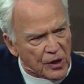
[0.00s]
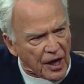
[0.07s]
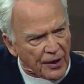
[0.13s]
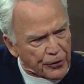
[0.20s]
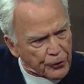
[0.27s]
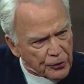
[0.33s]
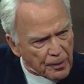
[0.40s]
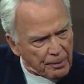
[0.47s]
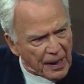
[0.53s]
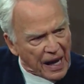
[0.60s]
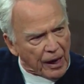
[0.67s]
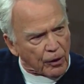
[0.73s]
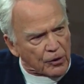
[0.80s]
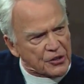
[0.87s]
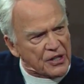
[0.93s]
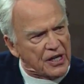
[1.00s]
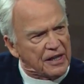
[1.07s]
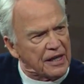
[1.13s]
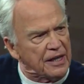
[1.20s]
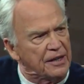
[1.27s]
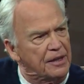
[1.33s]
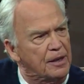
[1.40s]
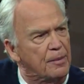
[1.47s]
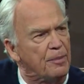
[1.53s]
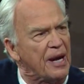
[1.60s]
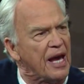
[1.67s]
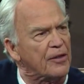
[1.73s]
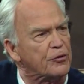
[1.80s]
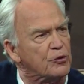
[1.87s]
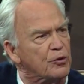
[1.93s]
on through the bowels and the
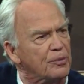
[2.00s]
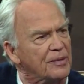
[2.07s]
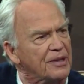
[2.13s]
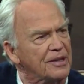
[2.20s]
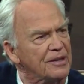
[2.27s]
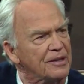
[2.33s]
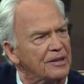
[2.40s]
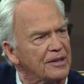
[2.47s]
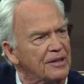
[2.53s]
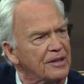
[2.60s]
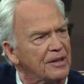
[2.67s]
bathroom. Right.